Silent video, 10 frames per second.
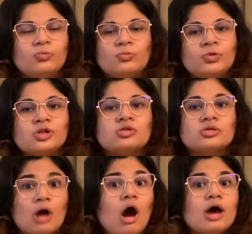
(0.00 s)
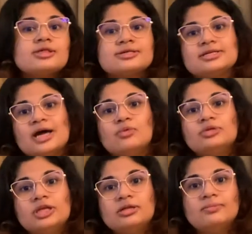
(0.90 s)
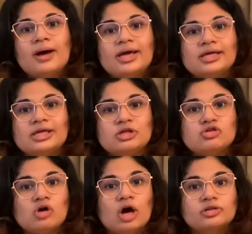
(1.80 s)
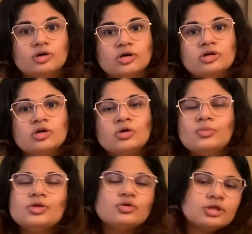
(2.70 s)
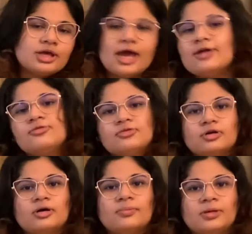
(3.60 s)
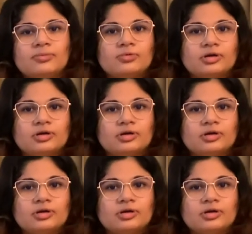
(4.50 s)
we are surrounded by each other, we should care for people